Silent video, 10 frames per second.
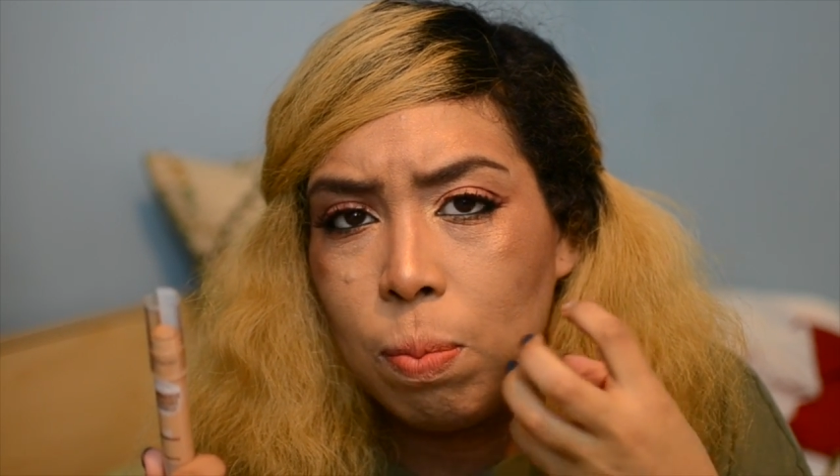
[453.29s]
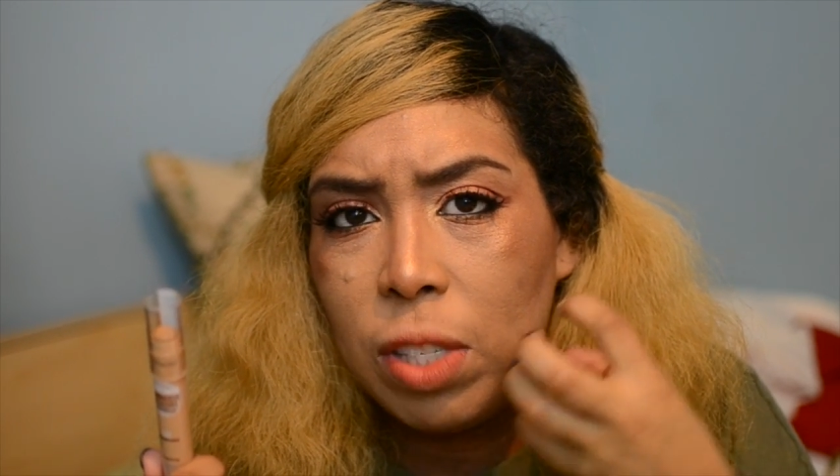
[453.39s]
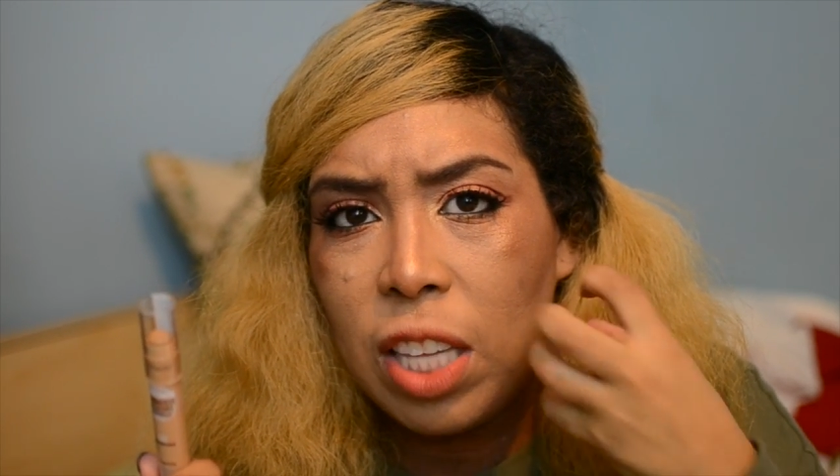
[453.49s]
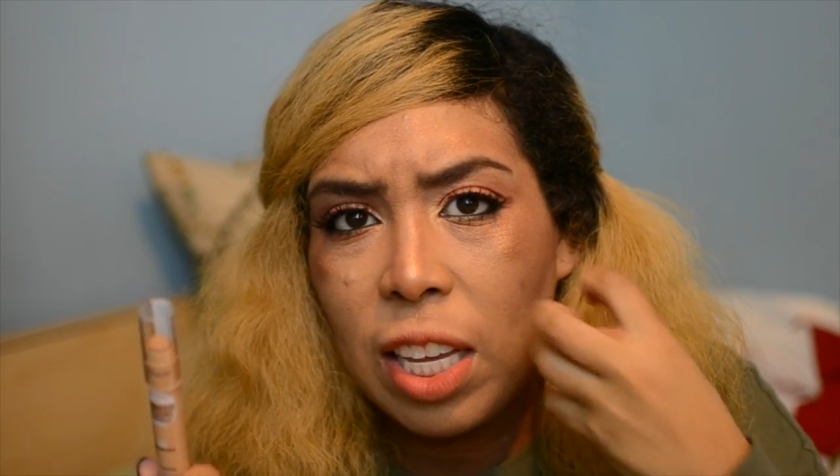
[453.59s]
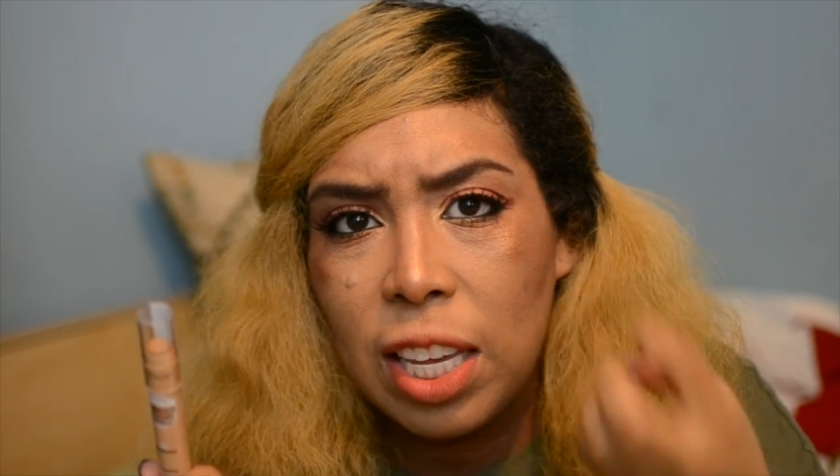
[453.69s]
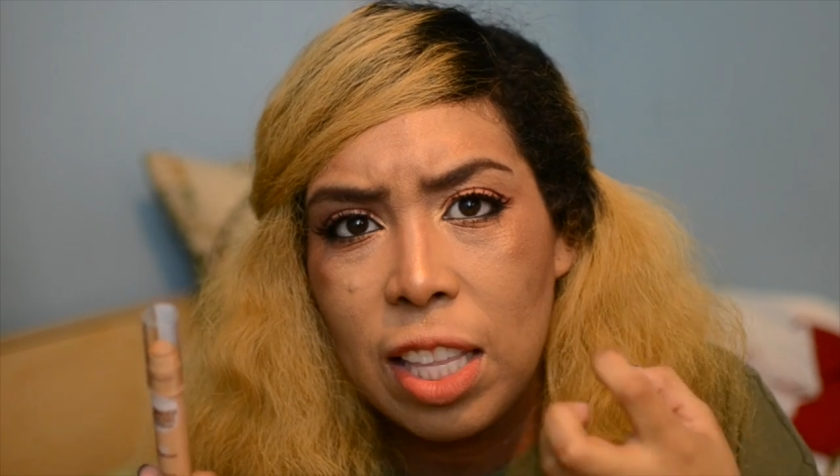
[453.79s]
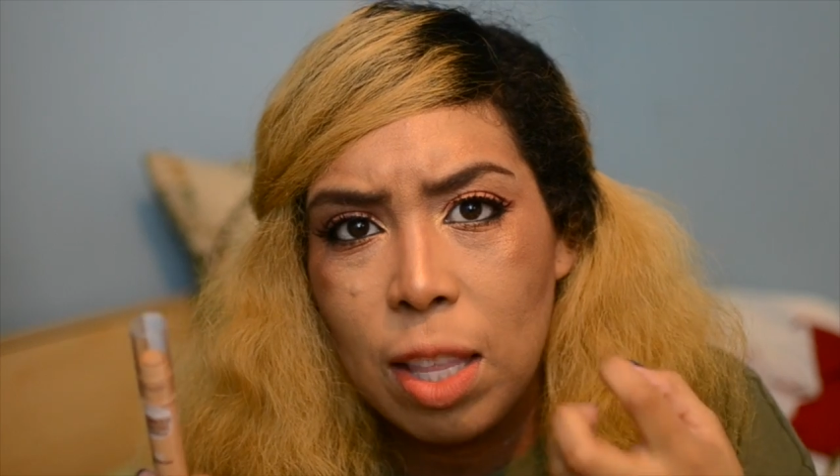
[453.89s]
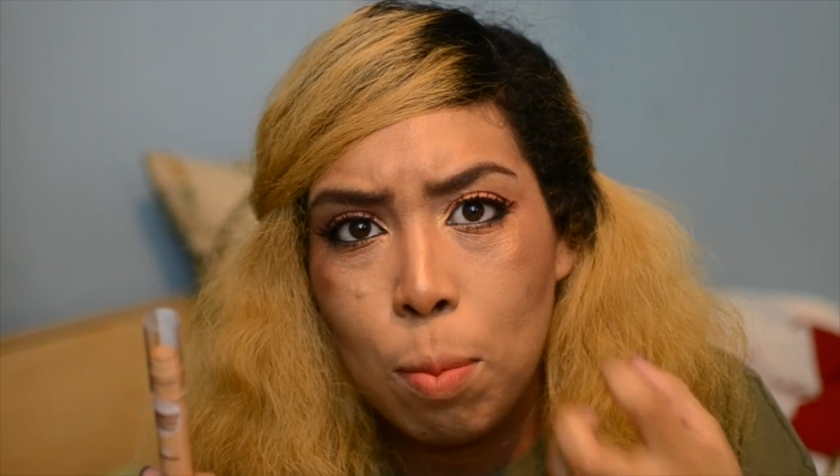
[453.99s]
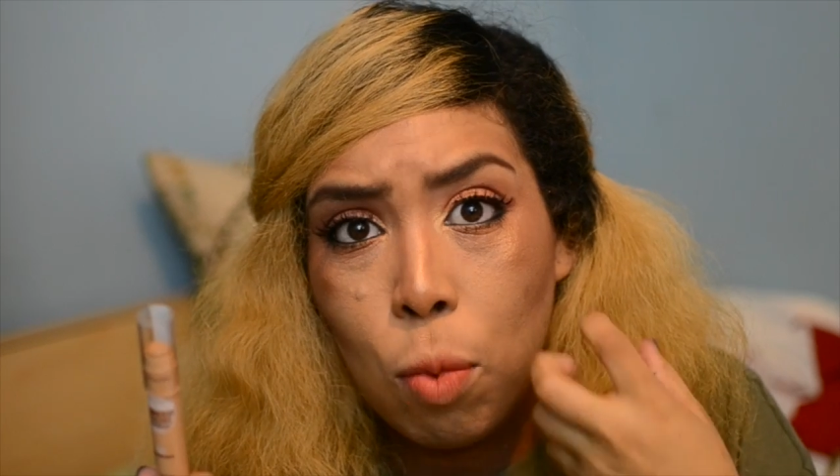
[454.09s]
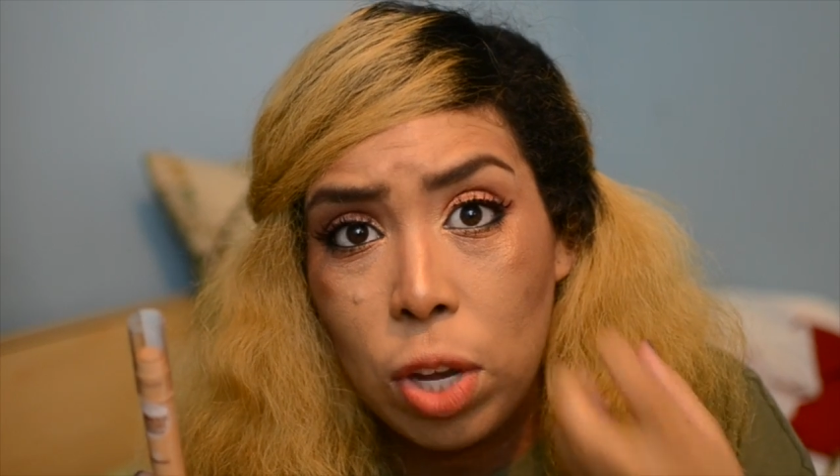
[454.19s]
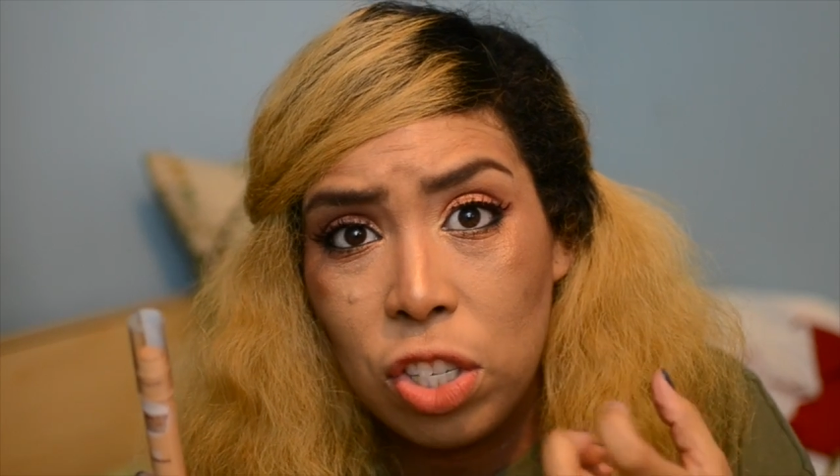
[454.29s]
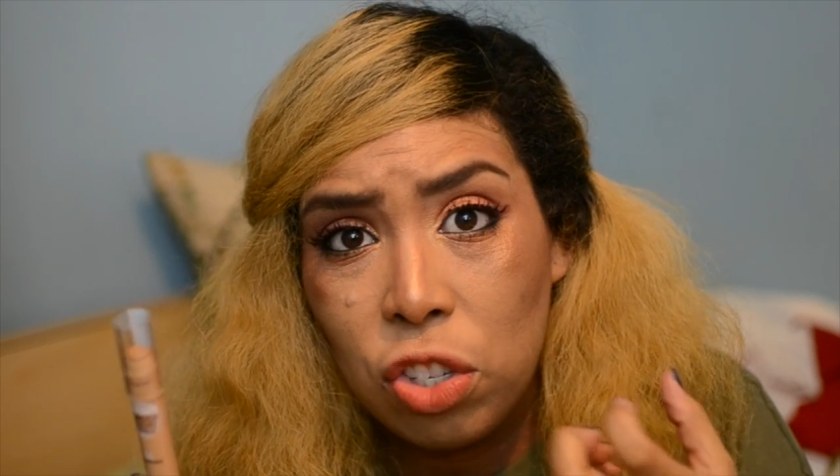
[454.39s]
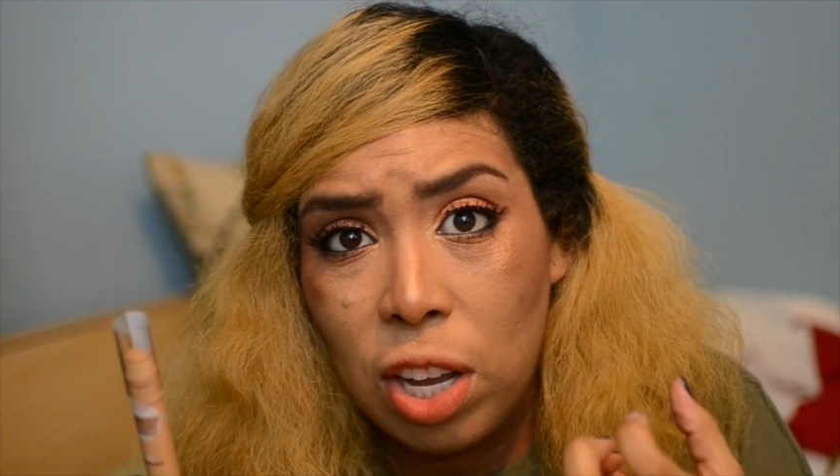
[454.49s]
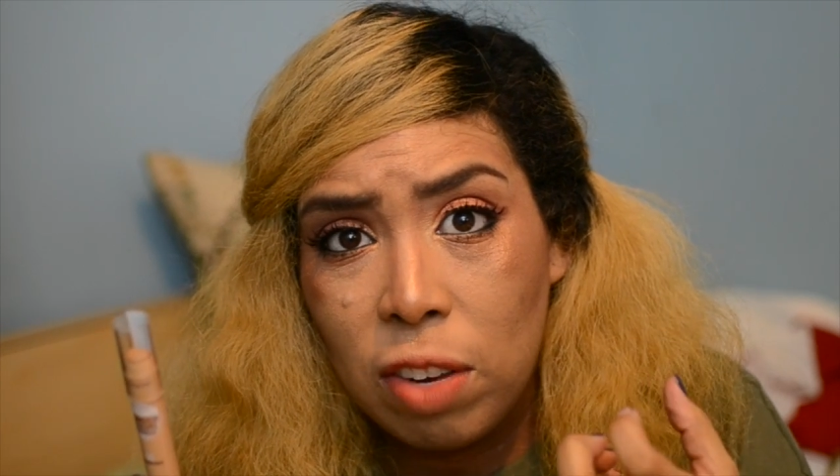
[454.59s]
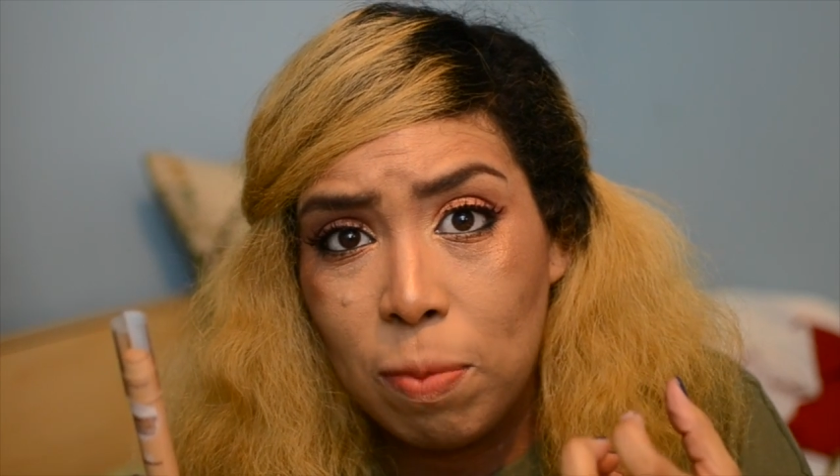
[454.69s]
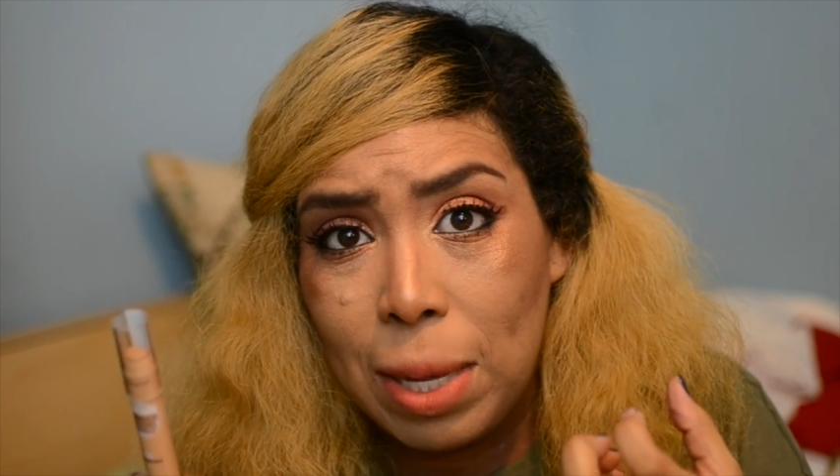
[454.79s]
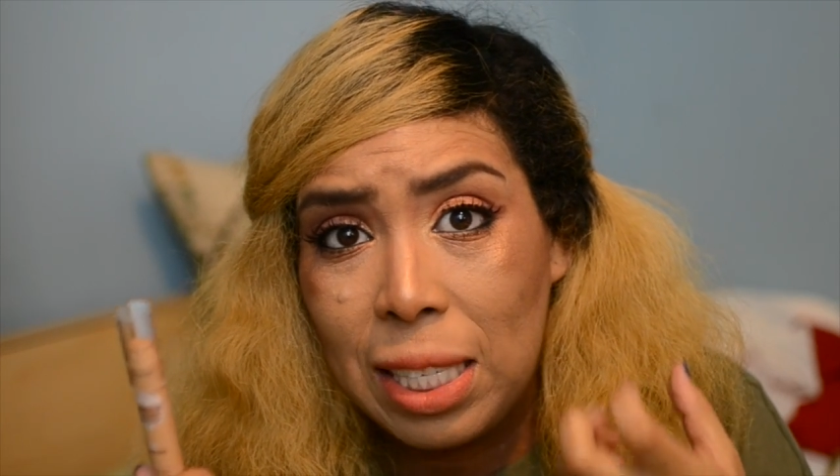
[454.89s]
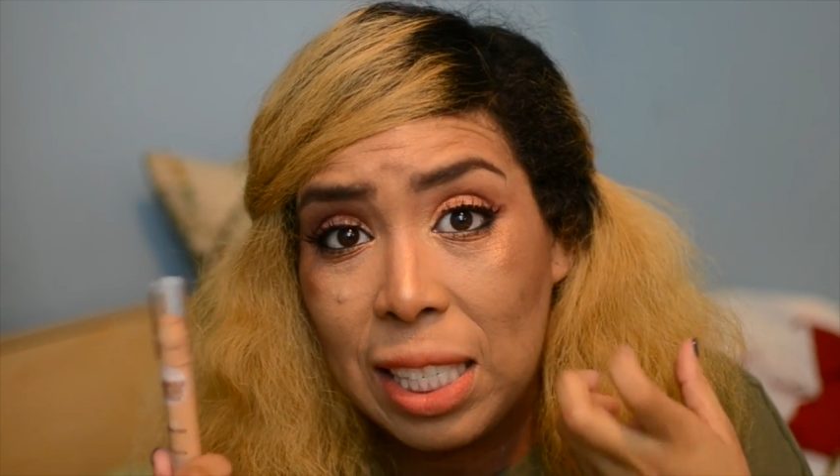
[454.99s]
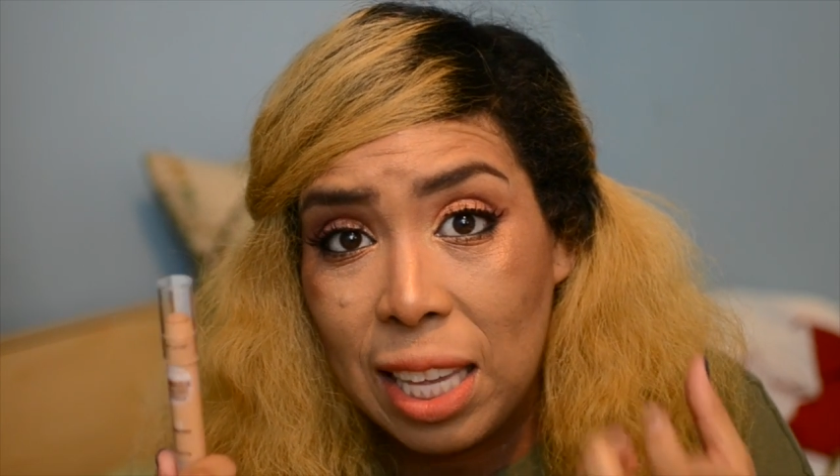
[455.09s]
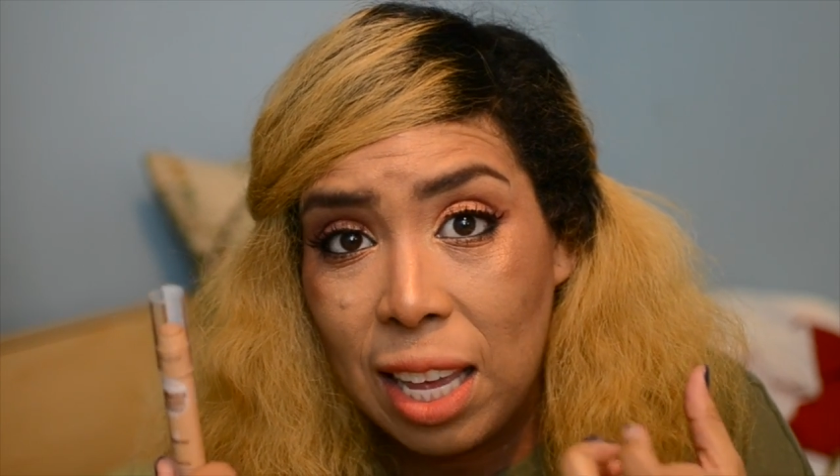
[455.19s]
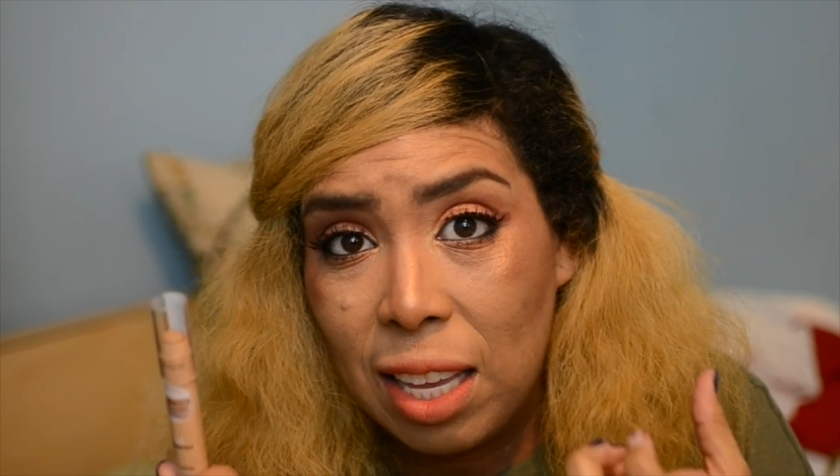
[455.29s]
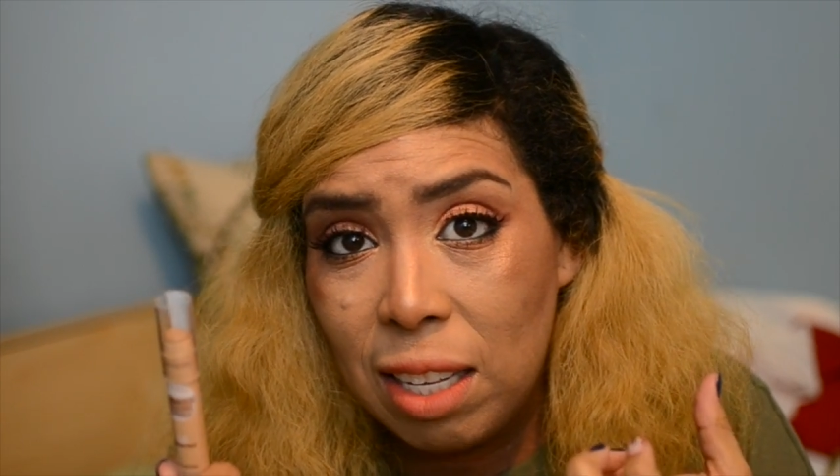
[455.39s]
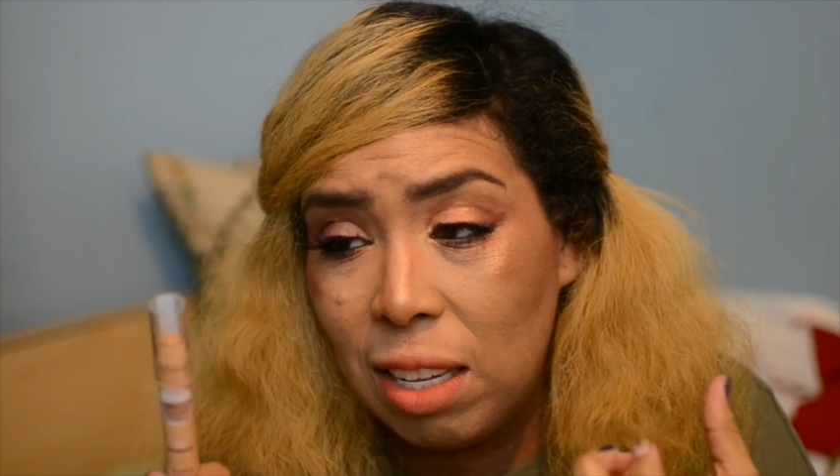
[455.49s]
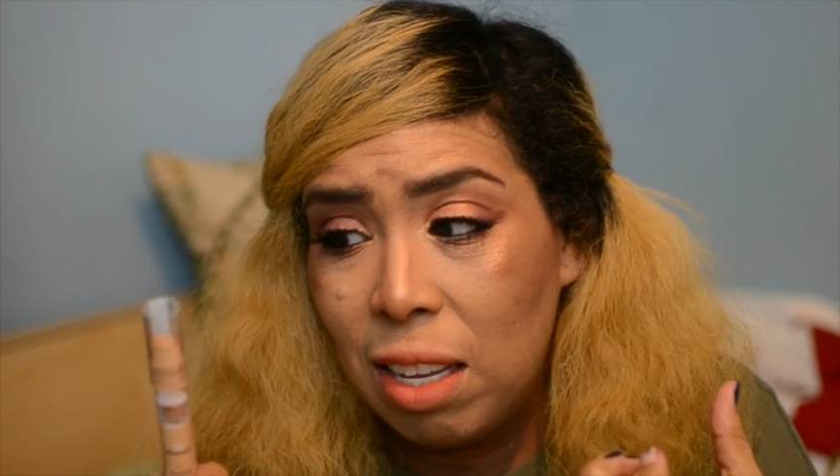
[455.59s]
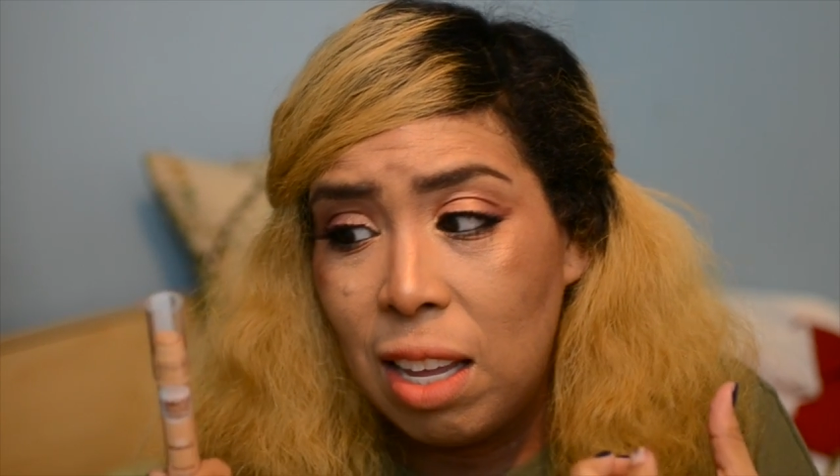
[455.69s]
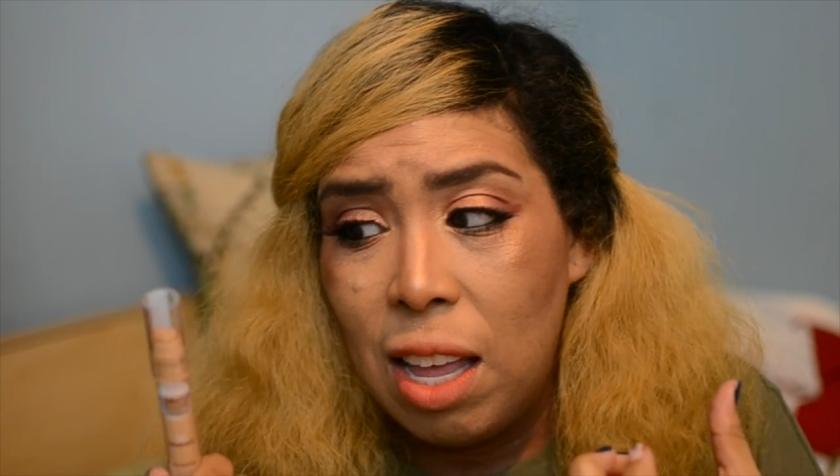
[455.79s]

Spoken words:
sucking the moisture out of my skin.